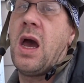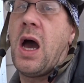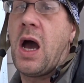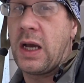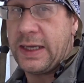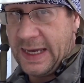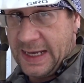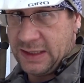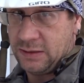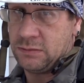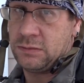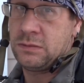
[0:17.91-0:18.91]
Again.
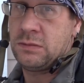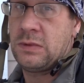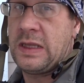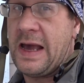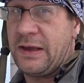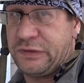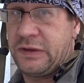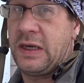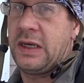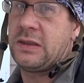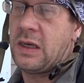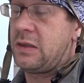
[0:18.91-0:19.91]
Last
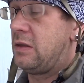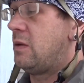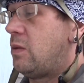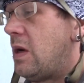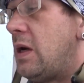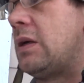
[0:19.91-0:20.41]
night. I don't know why.